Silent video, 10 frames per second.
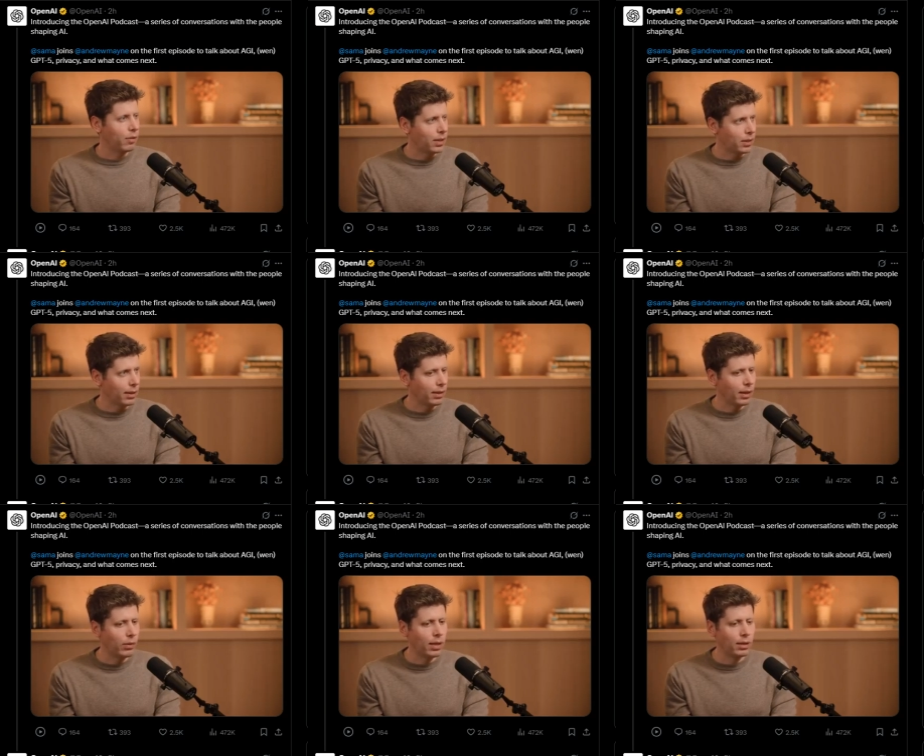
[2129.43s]
Even if the model's going
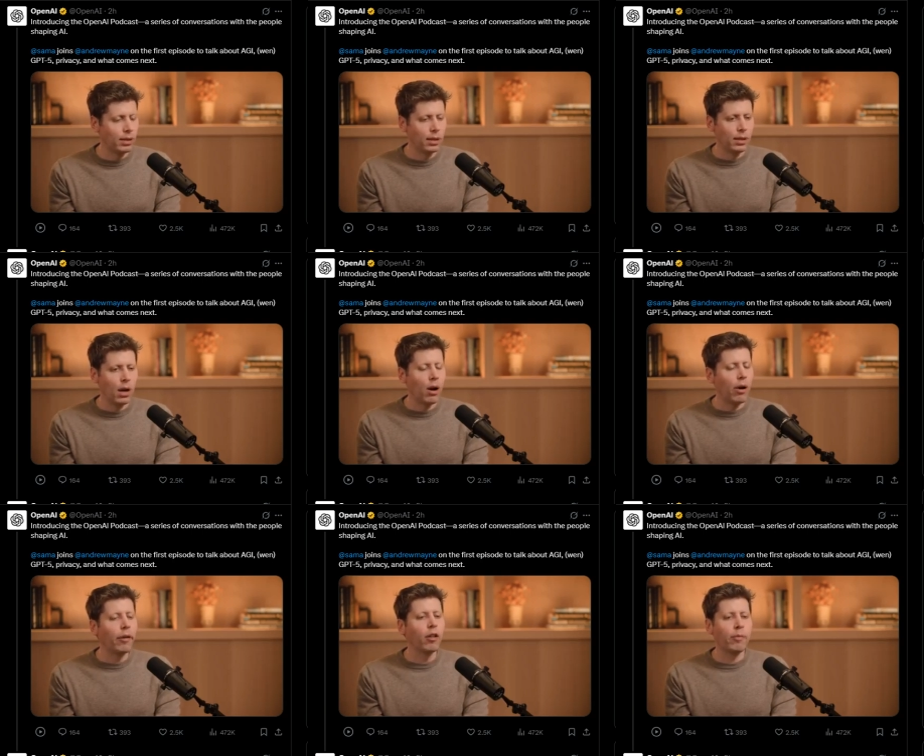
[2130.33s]
to think a while.
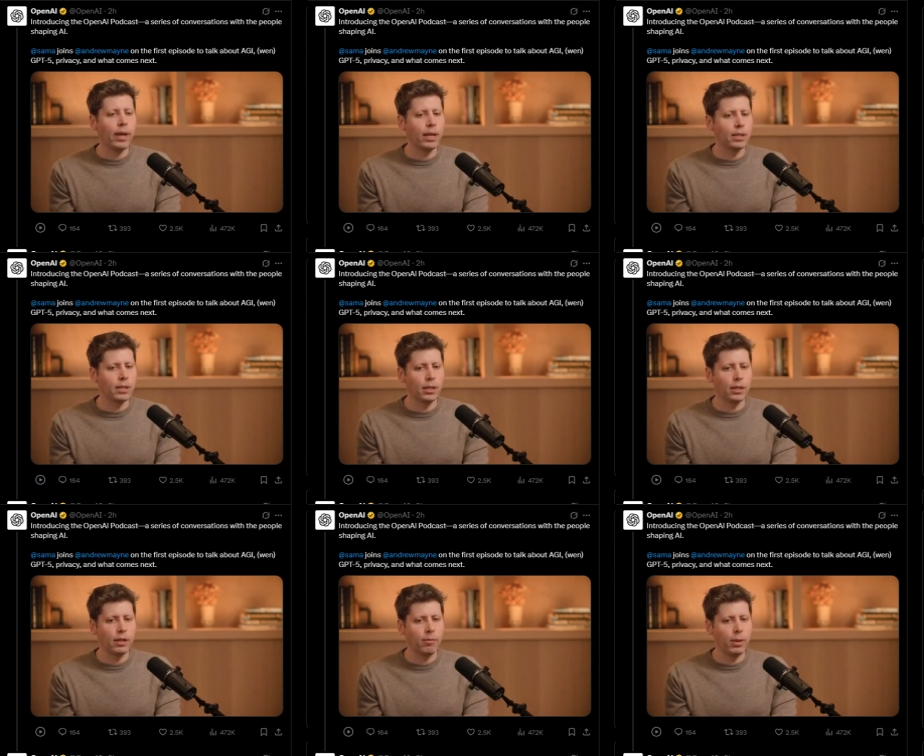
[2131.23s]
All of my
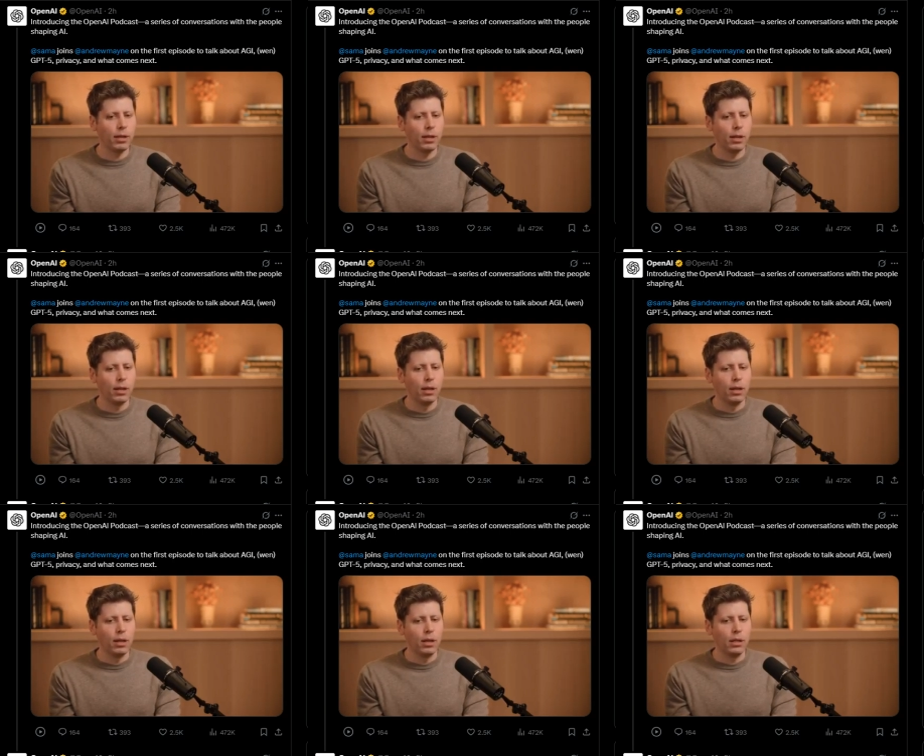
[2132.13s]
instincts have been,
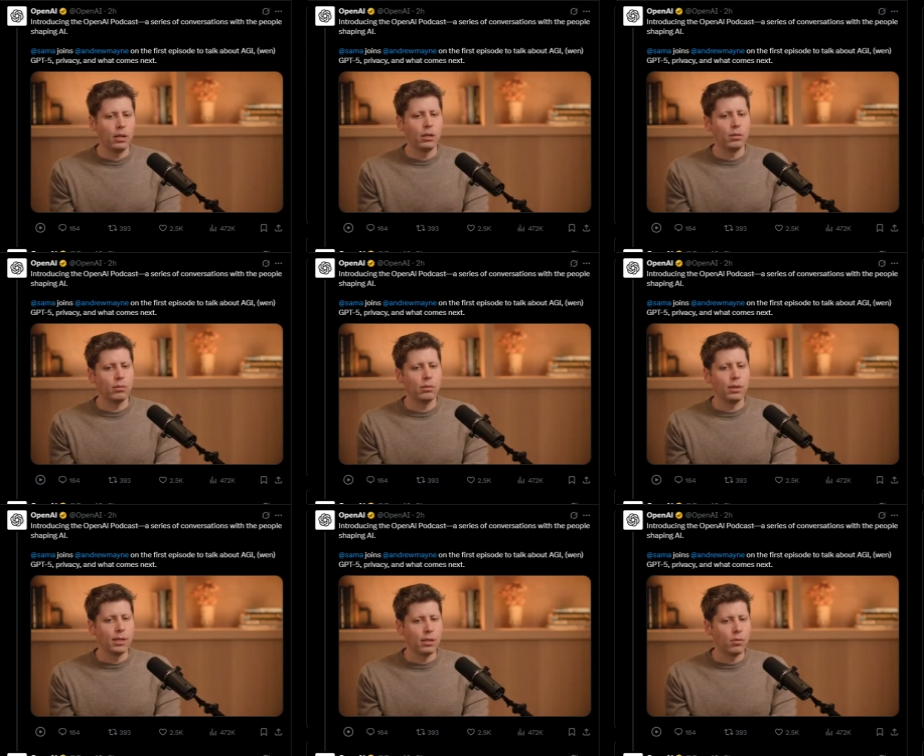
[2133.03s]

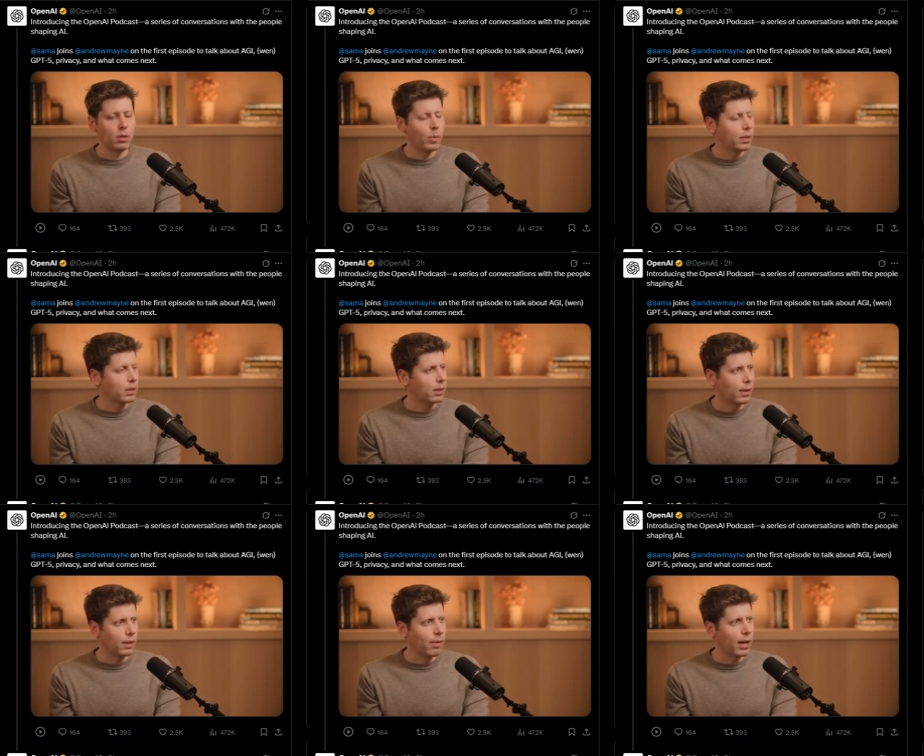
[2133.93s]
the instant response is
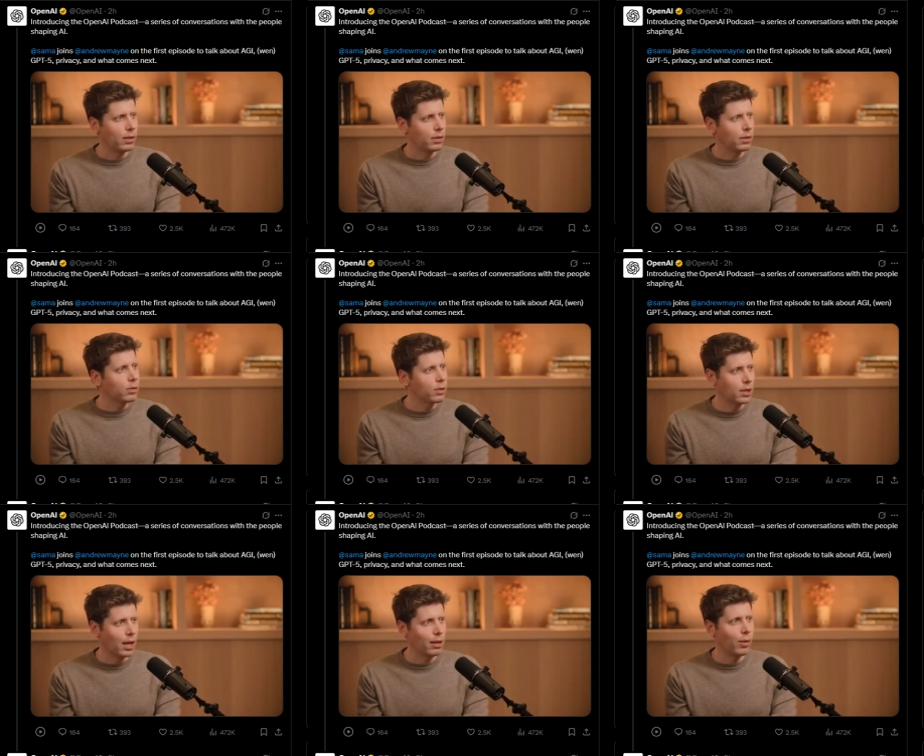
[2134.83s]
the thing that matters and
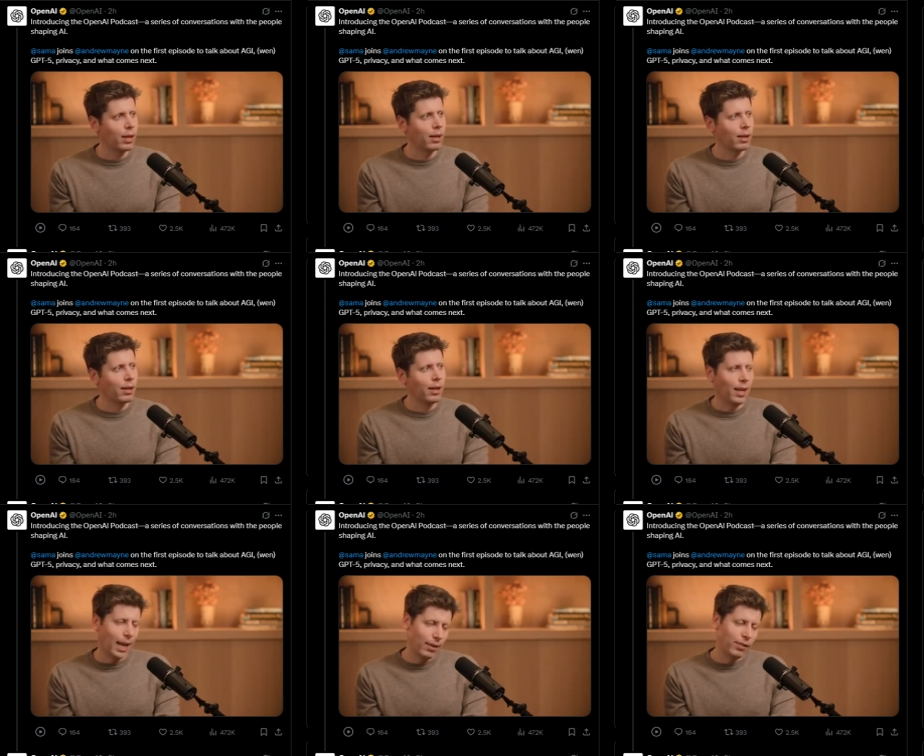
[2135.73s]
users hate to wait.
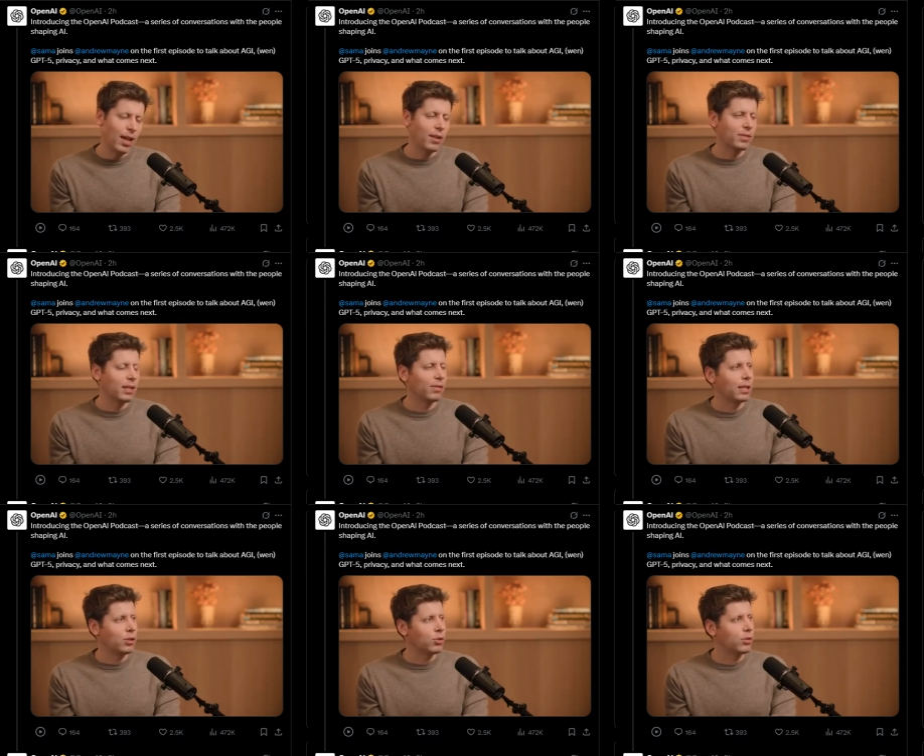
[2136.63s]
And for a lot of stuff,
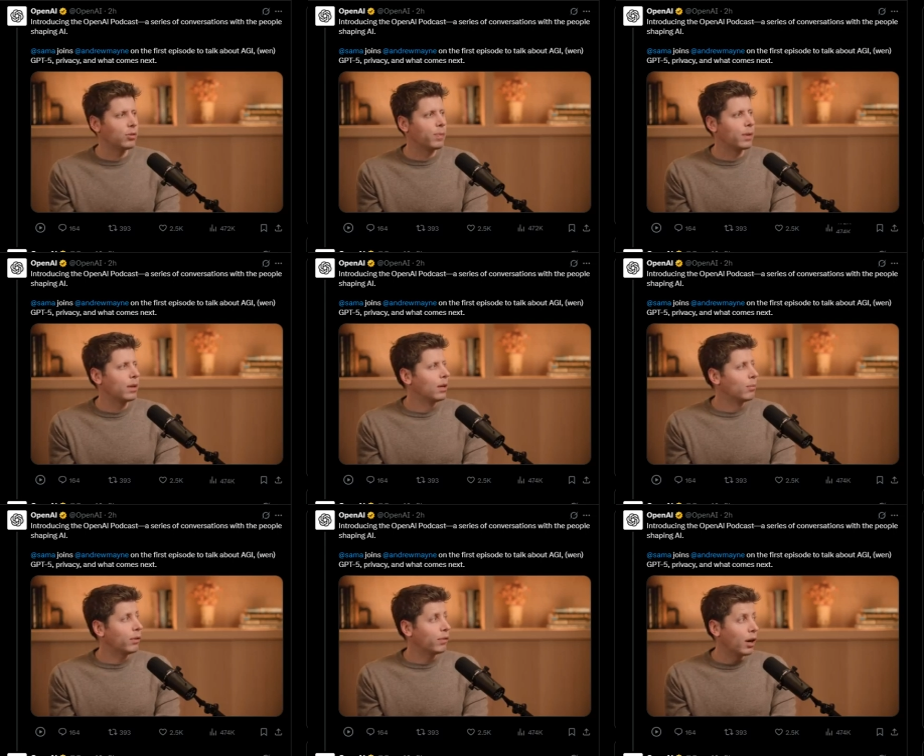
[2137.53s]
that's true.
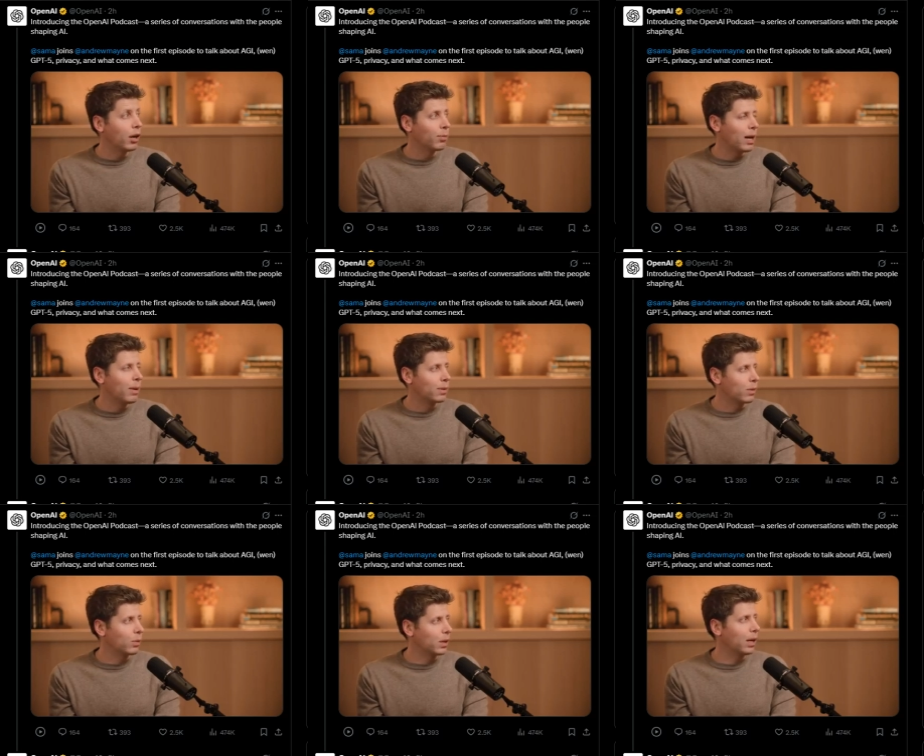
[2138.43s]
But for hard
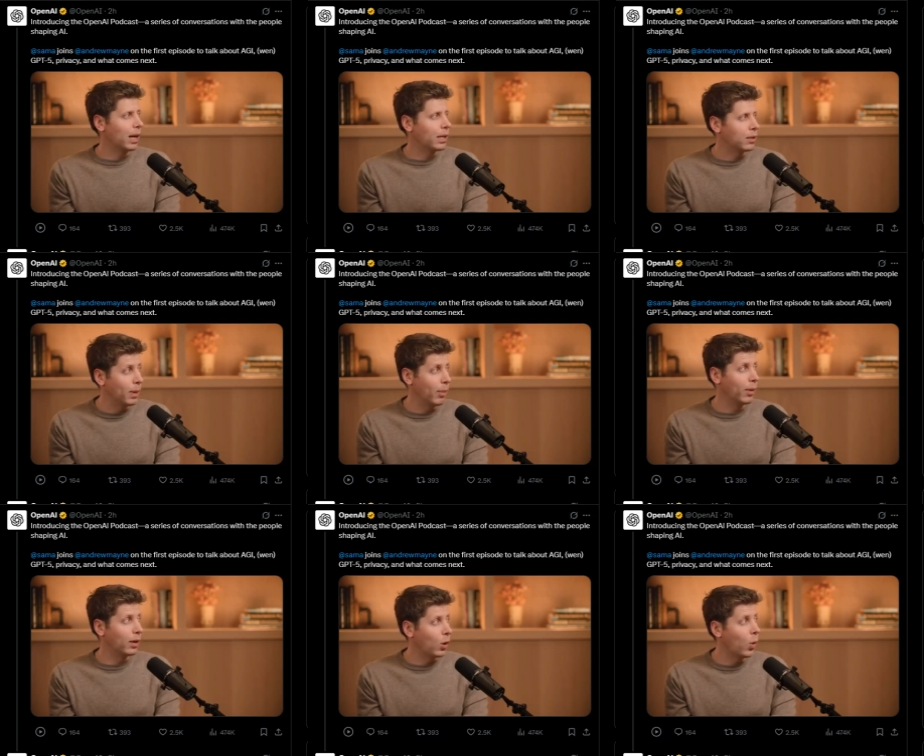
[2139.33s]
problems with a really good answer,
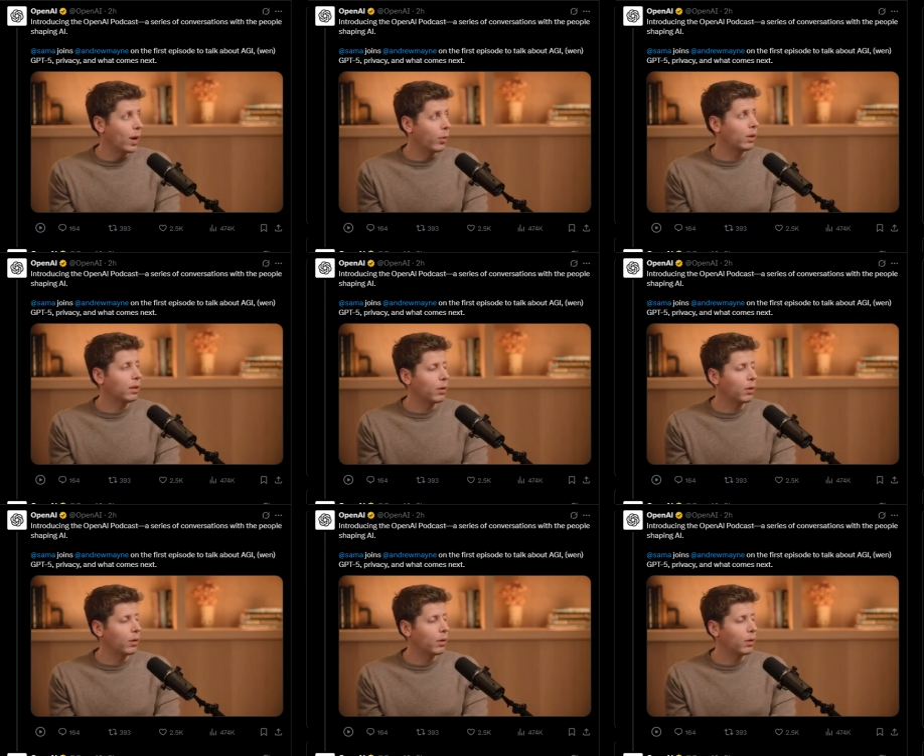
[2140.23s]
people are quite